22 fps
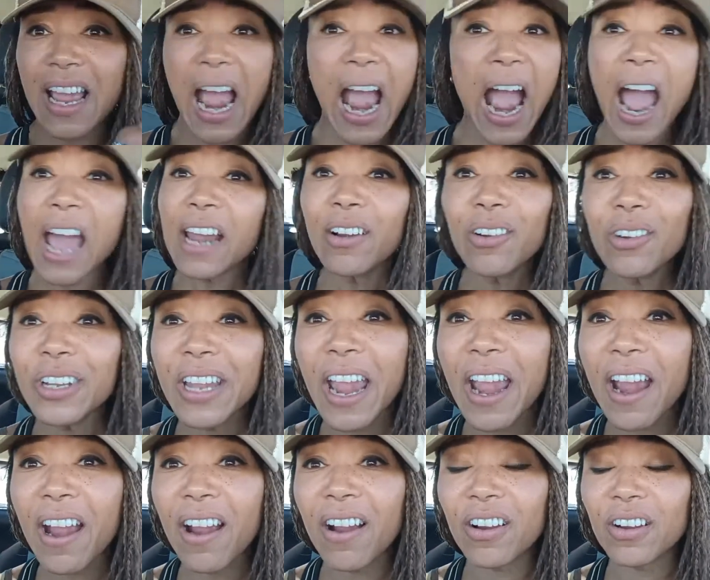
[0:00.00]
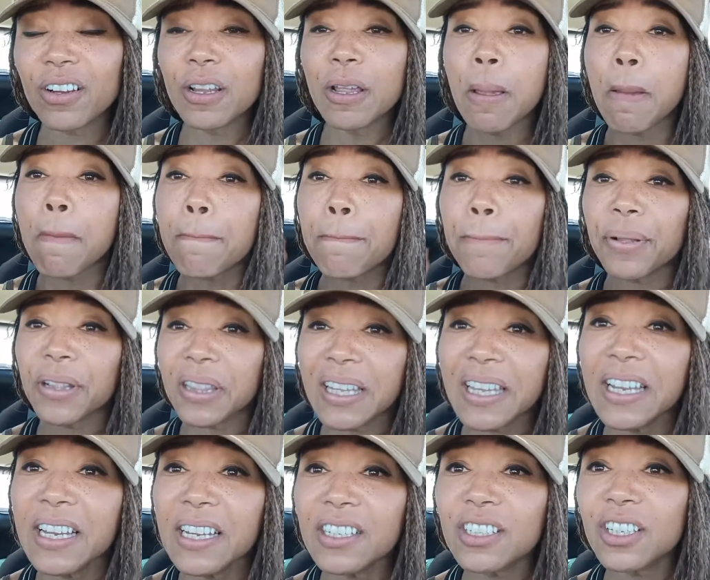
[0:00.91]
I don't care.
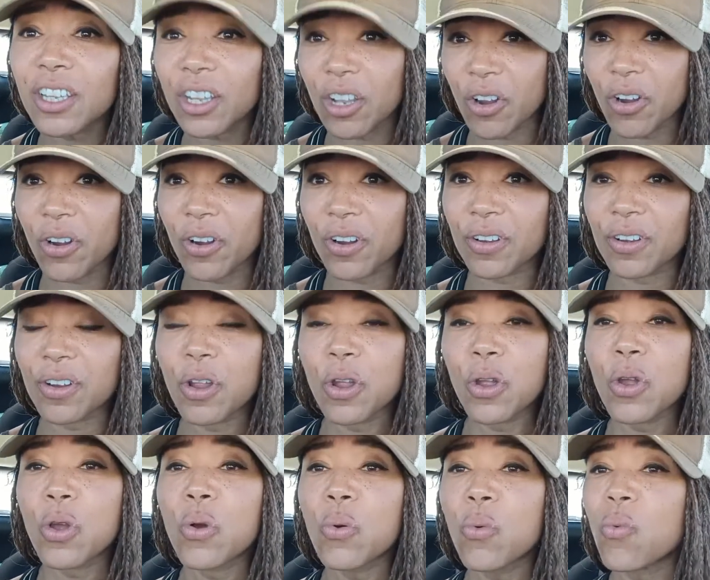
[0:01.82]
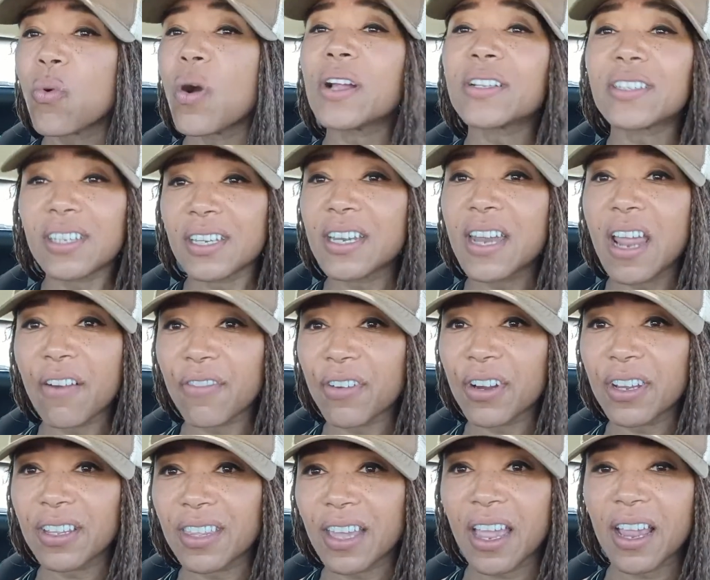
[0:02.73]
Please learn what's in
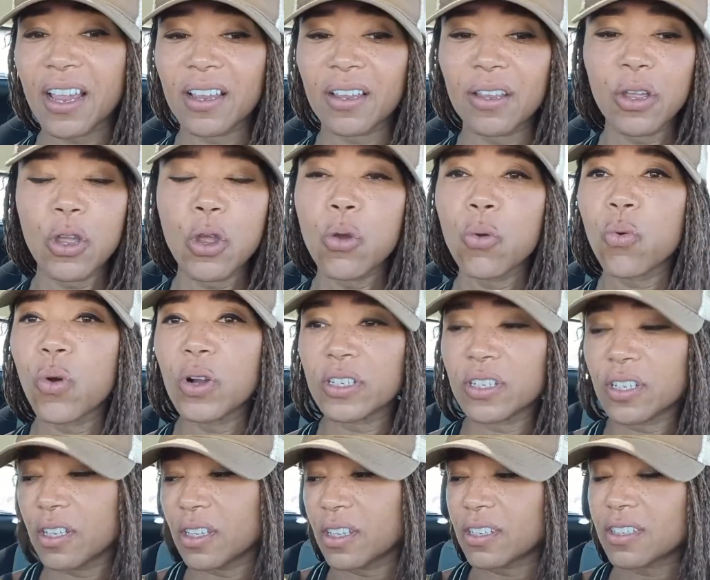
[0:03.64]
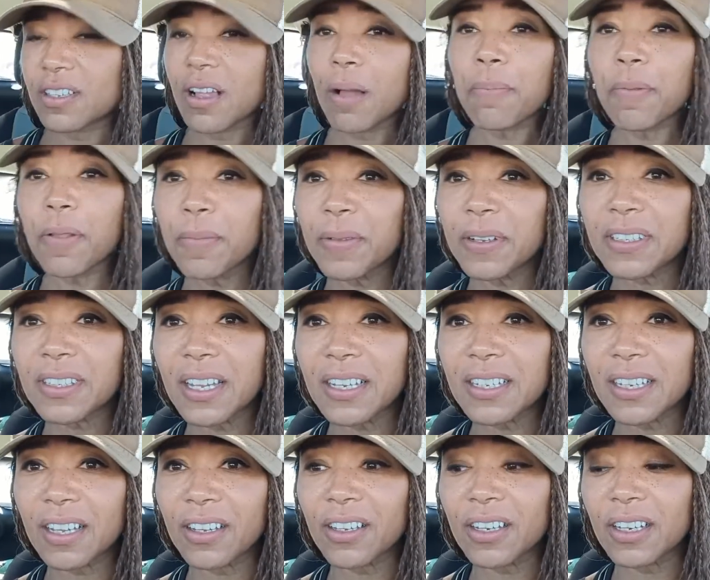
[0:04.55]
everything. What's in the supplements they
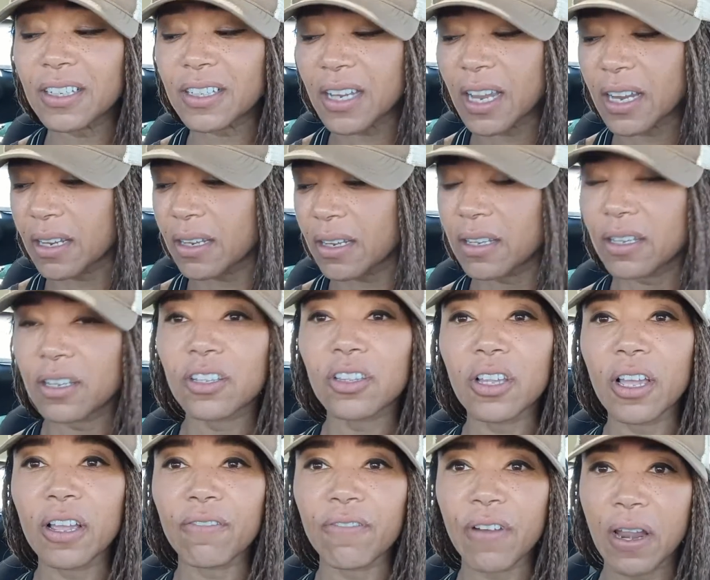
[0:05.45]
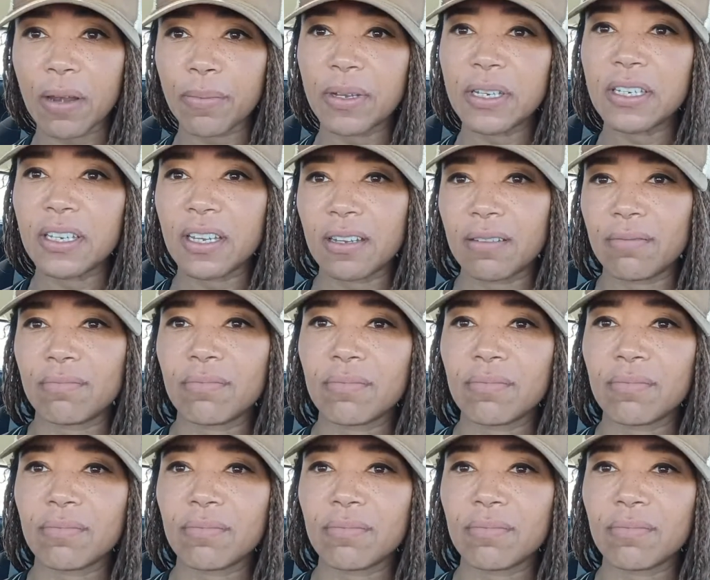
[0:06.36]
tell you to take, like vitamin D.